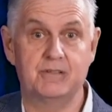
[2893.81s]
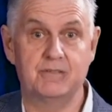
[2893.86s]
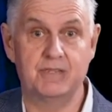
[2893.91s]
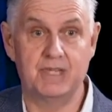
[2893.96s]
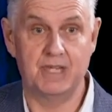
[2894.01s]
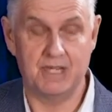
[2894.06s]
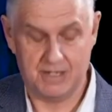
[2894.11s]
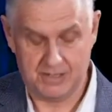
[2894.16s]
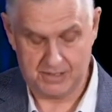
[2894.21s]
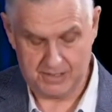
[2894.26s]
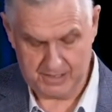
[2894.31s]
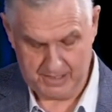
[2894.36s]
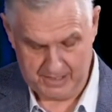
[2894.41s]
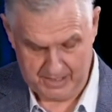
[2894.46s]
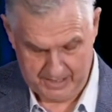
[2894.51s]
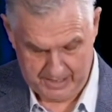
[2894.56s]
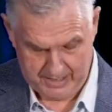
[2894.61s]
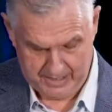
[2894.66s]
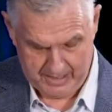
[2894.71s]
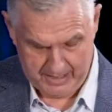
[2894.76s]
things
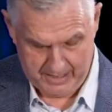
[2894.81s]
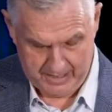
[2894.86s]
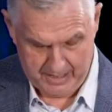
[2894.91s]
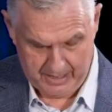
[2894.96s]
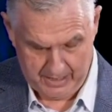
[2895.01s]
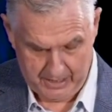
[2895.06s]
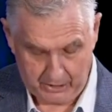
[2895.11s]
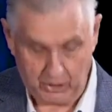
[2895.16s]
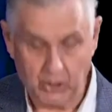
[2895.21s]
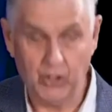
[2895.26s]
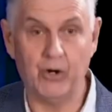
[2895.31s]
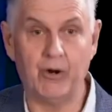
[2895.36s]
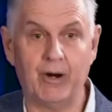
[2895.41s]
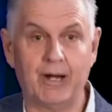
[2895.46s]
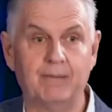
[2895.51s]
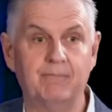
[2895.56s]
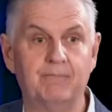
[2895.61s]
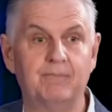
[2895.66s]
occurring.